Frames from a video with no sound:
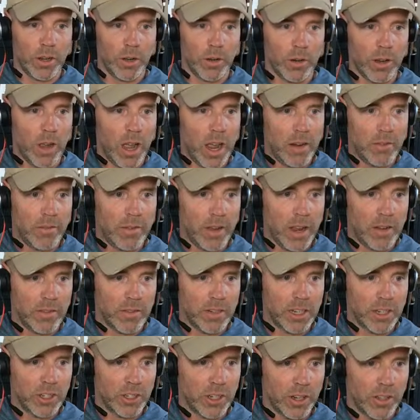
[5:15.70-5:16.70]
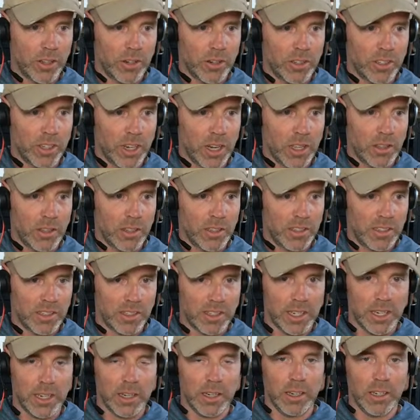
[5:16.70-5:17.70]
high-fiving each other saying this is
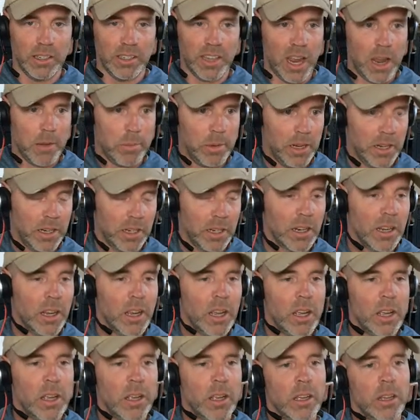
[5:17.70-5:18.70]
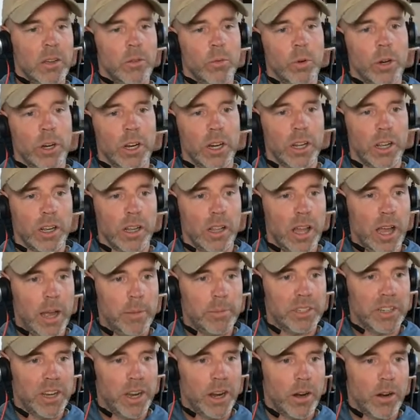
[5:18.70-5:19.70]
it, it's happening, we're going to
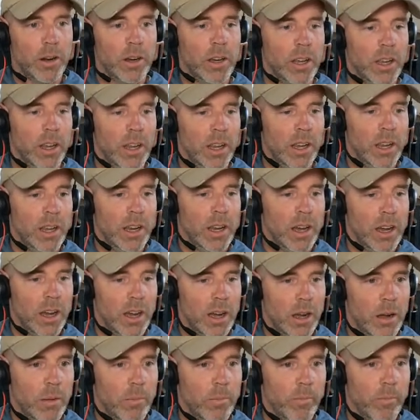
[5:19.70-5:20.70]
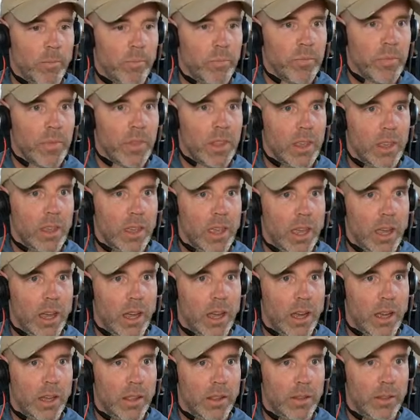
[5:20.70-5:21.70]
collapse now.
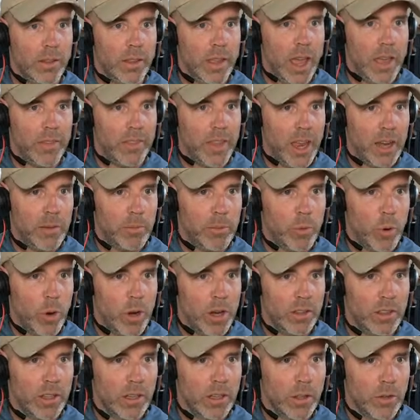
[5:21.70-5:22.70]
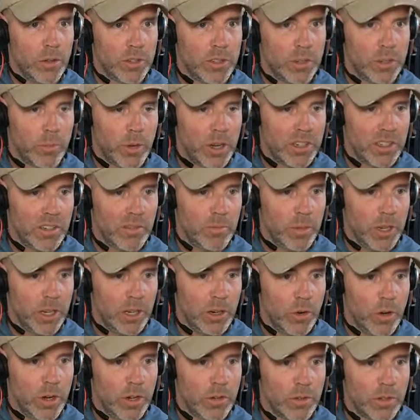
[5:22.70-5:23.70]
At that point, the closing price of
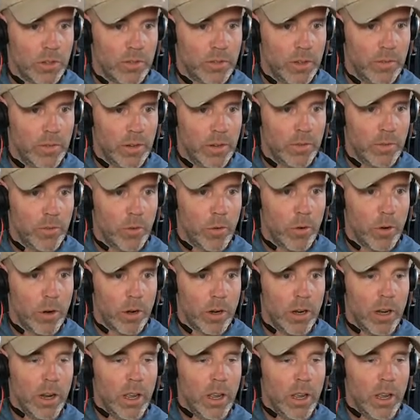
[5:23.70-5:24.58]
Bitcoin was 54.